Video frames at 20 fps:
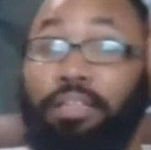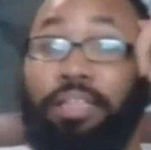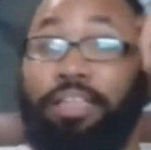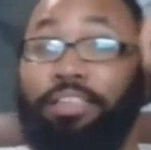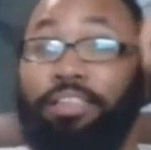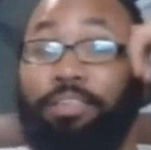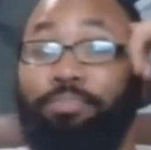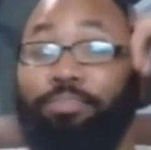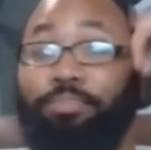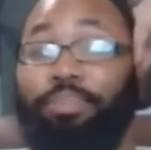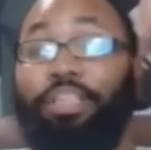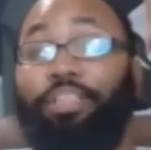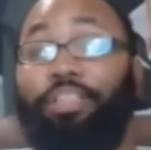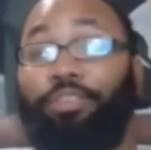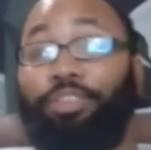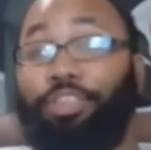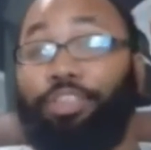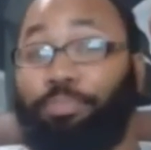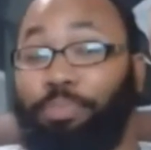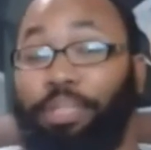that should
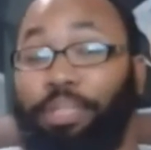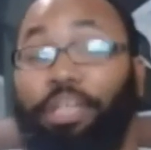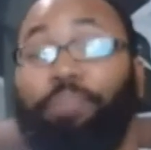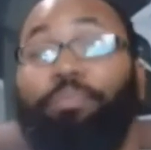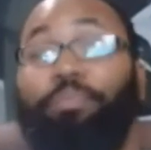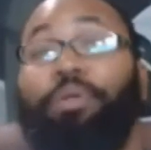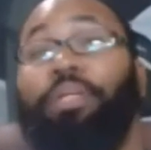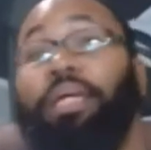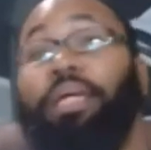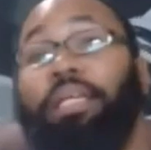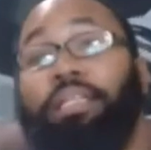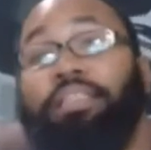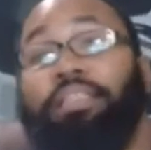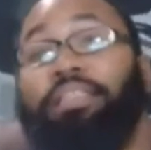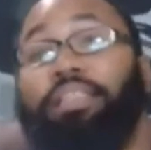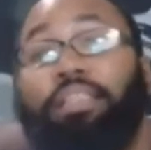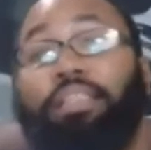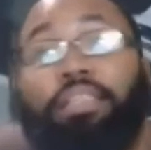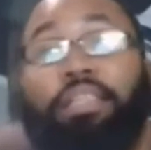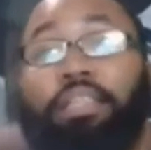you should pick up on that
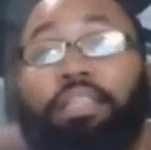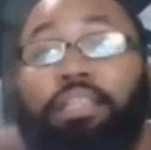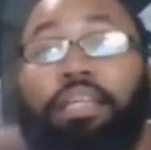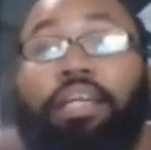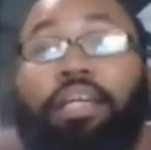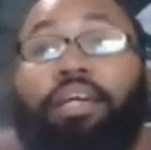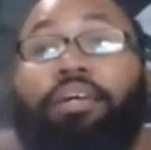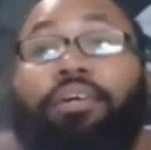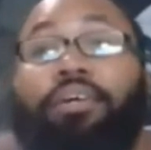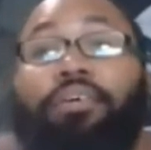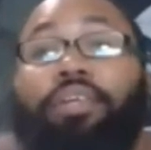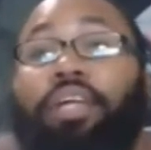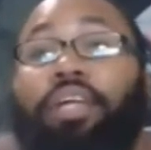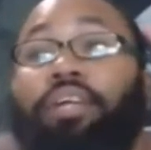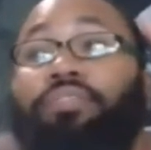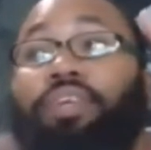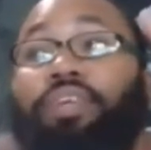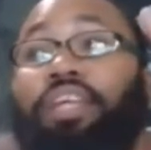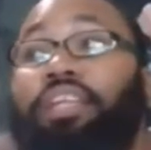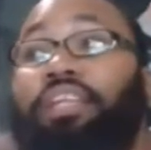instantly that they are
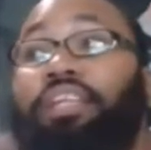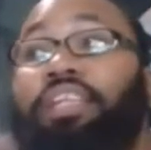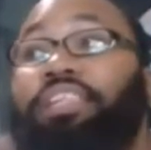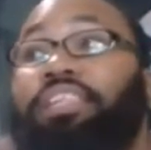like at